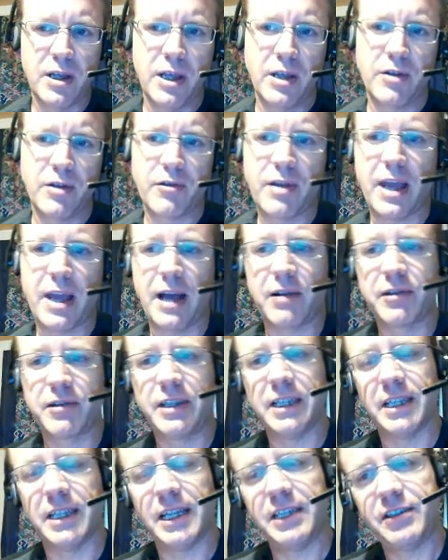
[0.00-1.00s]
your
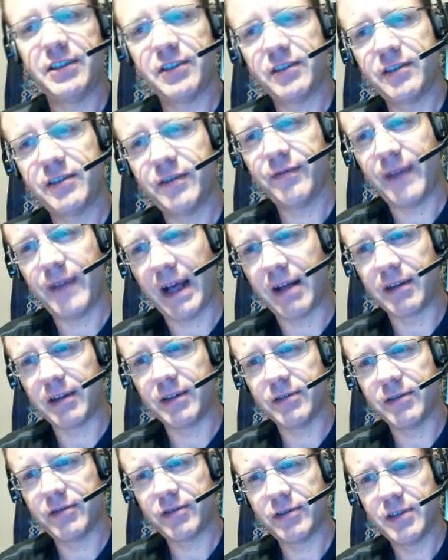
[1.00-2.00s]
calculations of
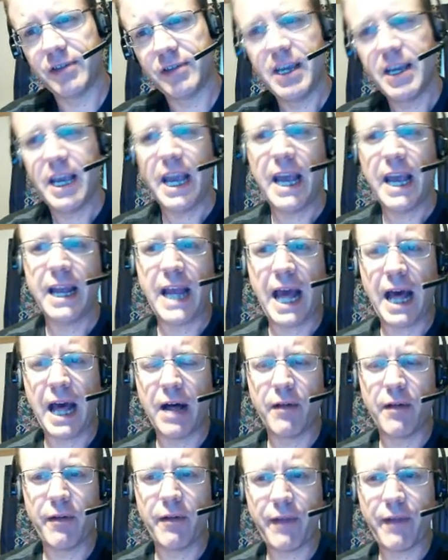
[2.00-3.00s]
values, and
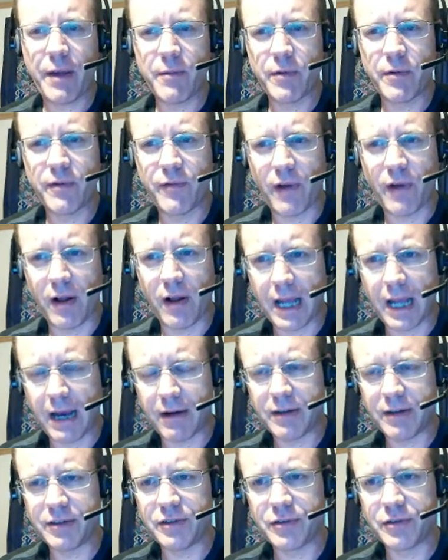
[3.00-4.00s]
how that they would fall
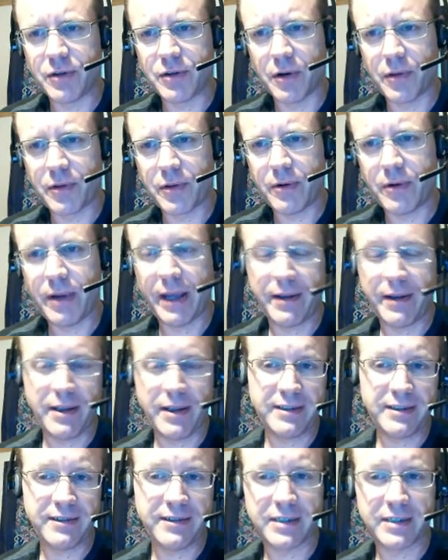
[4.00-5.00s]
out as you go through. And
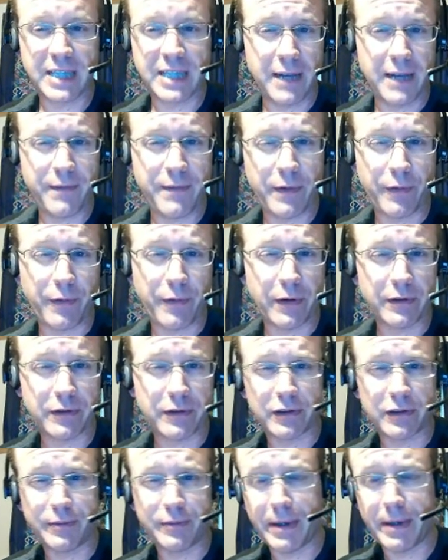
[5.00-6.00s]
this is kind of your first
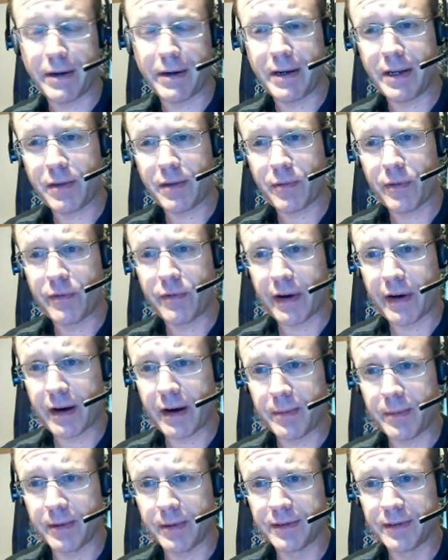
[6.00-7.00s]
experience with
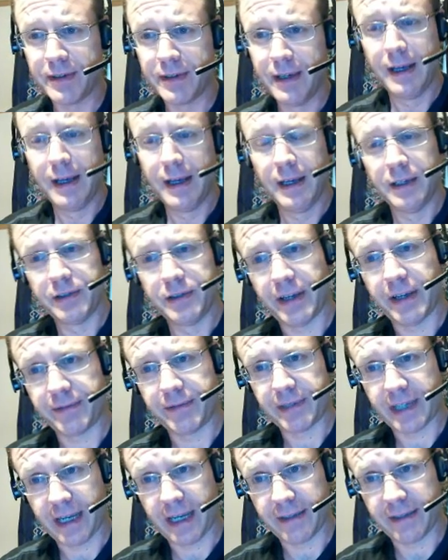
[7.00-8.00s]
variables, so you have to
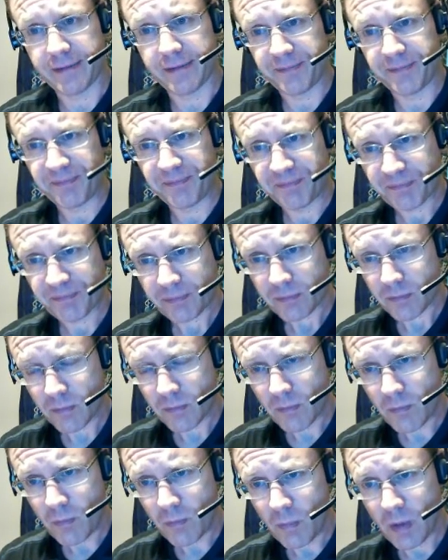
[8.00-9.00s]
kind of
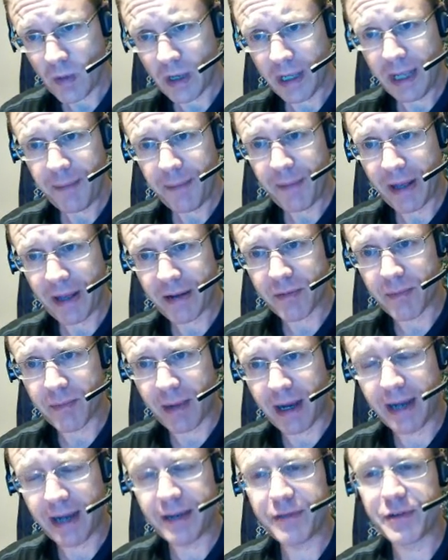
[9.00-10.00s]
keep that in
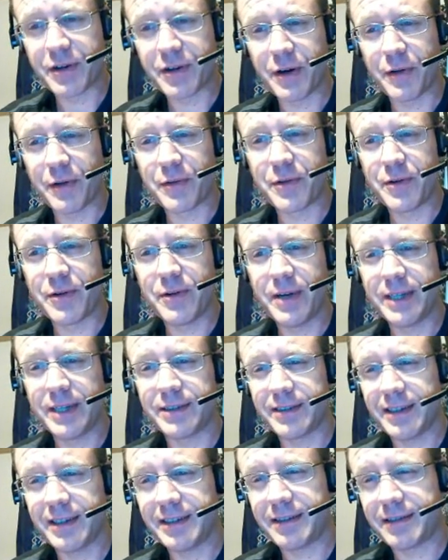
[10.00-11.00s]
mind as you go through.
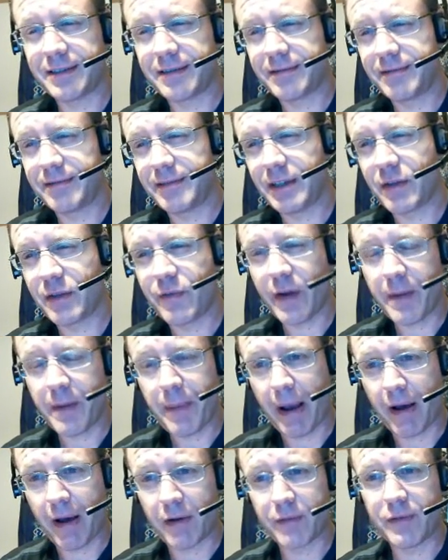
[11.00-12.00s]
It's very
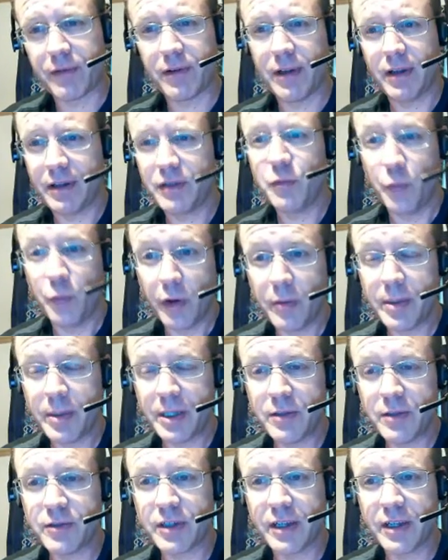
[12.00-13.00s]
powerful, and you will be
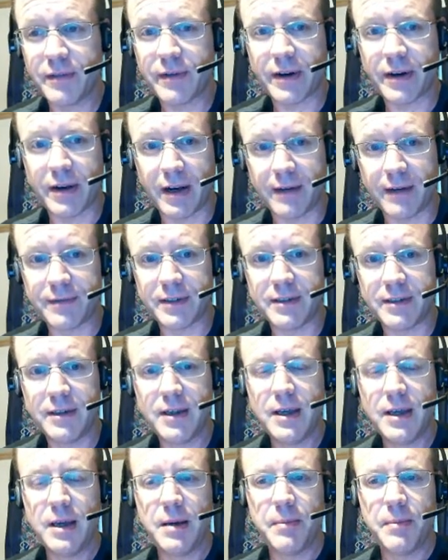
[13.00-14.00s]
using it very often.
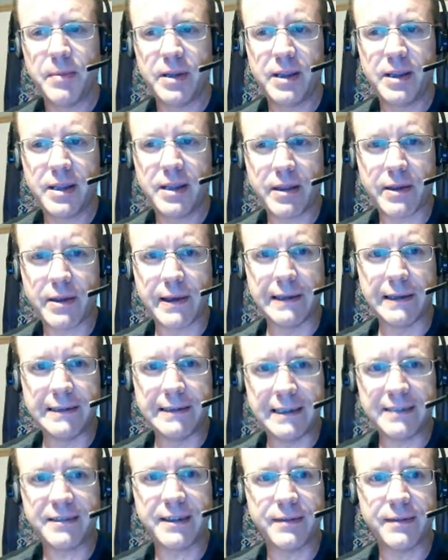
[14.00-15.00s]
But
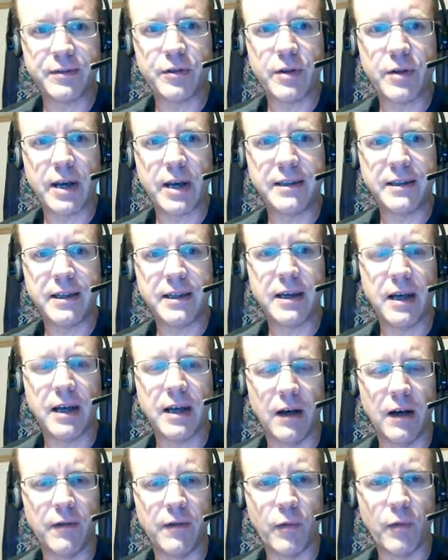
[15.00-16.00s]
this gives you an idea
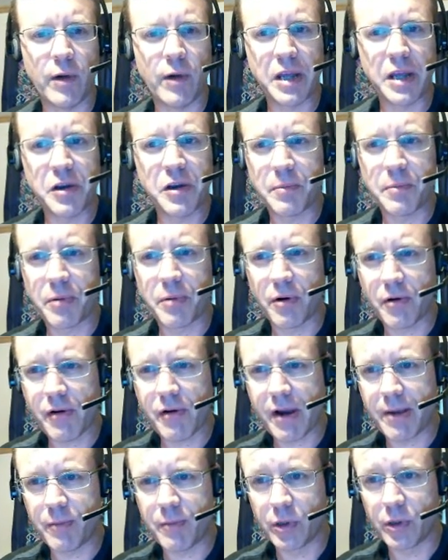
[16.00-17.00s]
of what a good
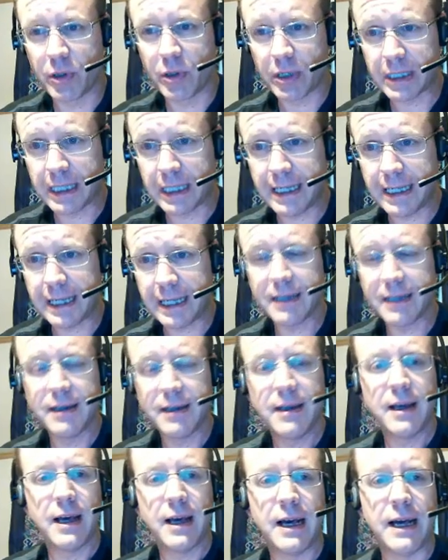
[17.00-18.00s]
program would look like,
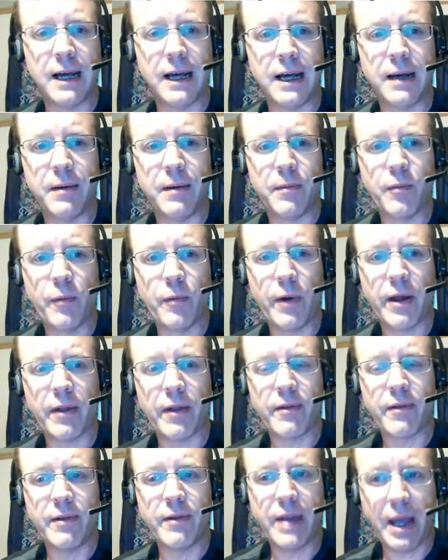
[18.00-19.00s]
with
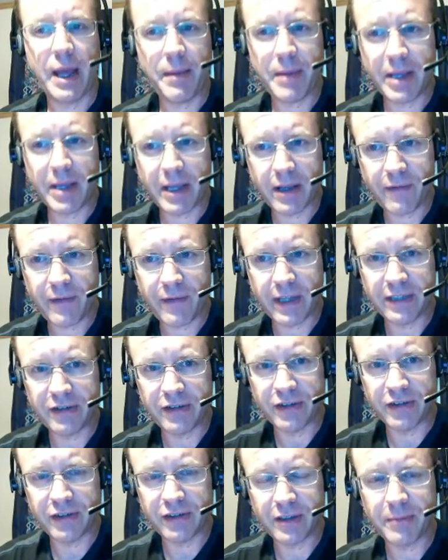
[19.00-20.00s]
naming
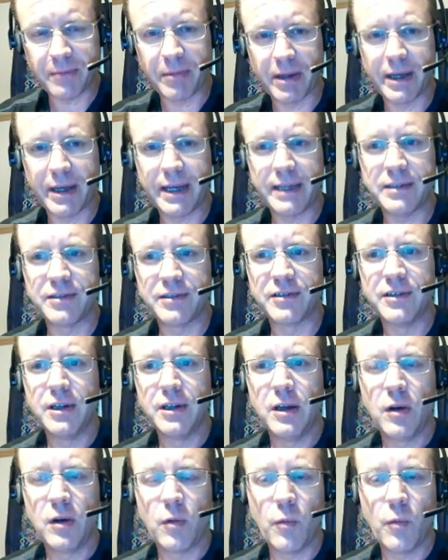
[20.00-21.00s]
conventions in place,
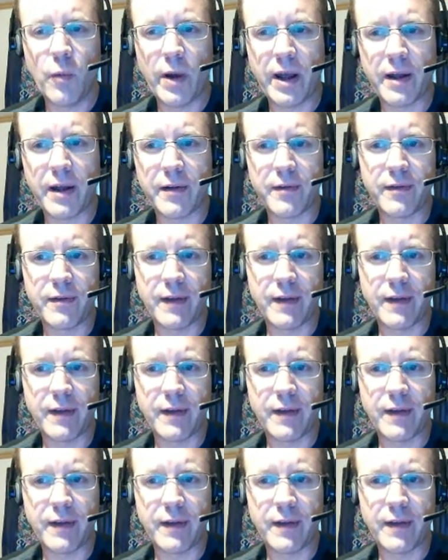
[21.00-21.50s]
with